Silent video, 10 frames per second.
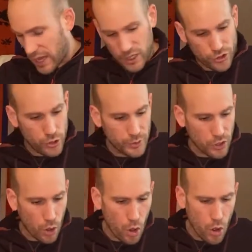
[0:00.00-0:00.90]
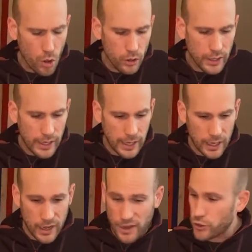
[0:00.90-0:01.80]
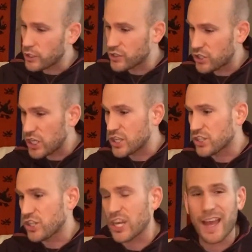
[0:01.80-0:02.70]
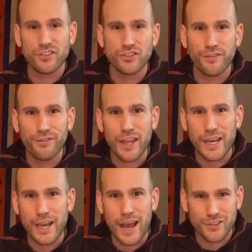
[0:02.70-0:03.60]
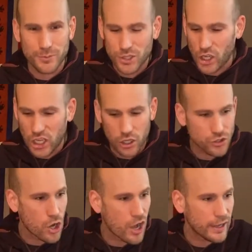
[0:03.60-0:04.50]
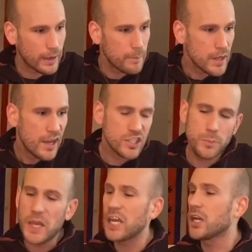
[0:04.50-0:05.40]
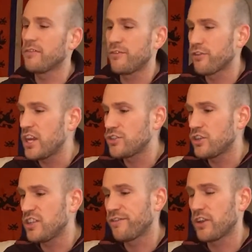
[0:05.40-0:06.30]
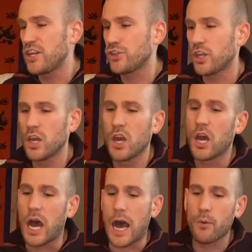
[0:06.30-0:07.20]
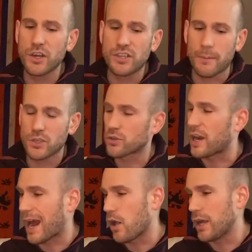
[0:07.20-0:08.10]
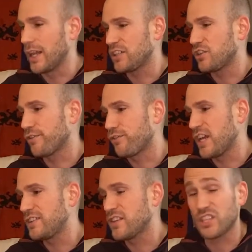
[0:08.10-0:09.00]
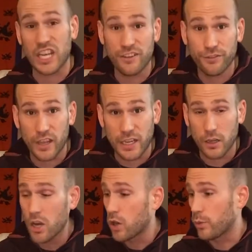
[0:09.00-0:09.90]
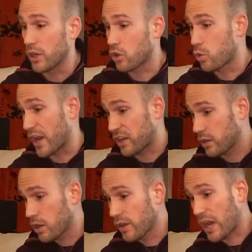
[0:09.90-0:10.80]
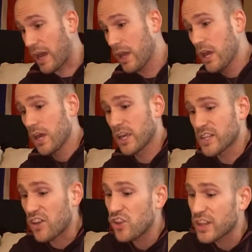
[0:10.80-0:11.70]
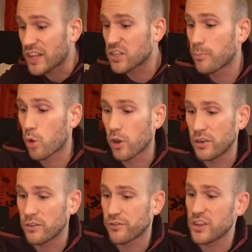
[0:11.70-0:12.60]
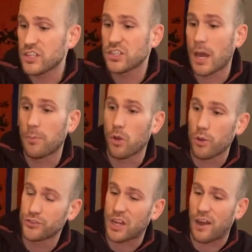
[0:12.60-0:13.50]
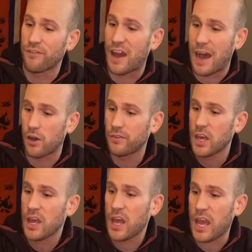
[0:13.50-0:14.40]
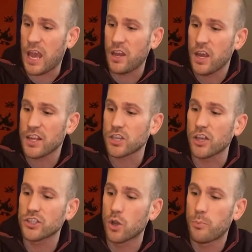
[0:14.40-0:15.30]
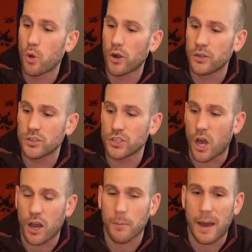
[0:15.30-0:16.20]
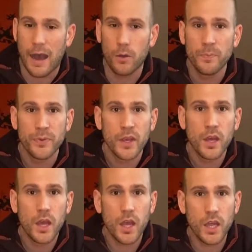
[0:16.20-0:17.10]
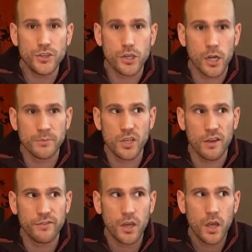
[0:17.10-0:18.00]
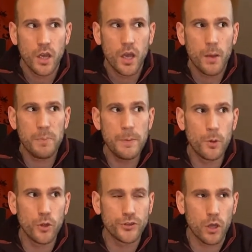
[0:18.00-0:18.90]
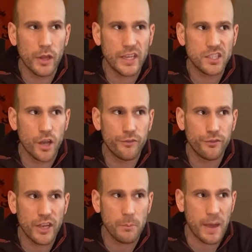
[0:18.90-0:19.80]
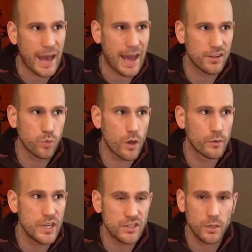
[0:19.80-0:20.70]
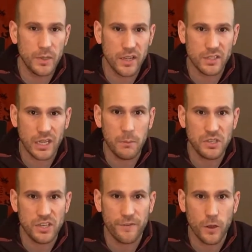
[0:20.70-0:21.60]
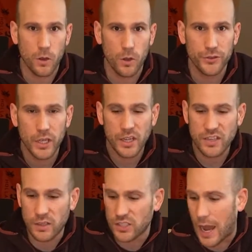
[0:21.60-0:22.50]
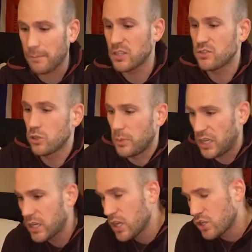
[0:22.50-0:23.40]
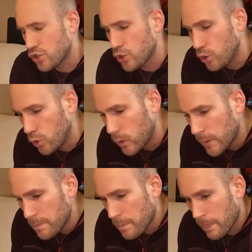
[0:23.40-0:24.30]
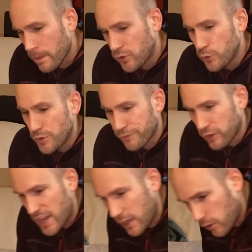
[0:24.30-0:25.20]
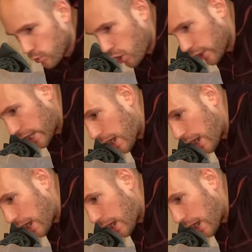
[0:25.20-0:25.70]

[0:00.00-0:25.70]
that issue with the hole, and as you can see, this thing hasn't deflated as I'm sitting here talking. Speaking of inflation, deflation, I want to demonstrate how I like to deflate this and inflate it real quick, okay? Because I think that's important for this type of old style valve, and it's also important to talk about in terms of people don't like self-inflating pads. One reason, because it can be difficult, time consuming to deflate it and roll it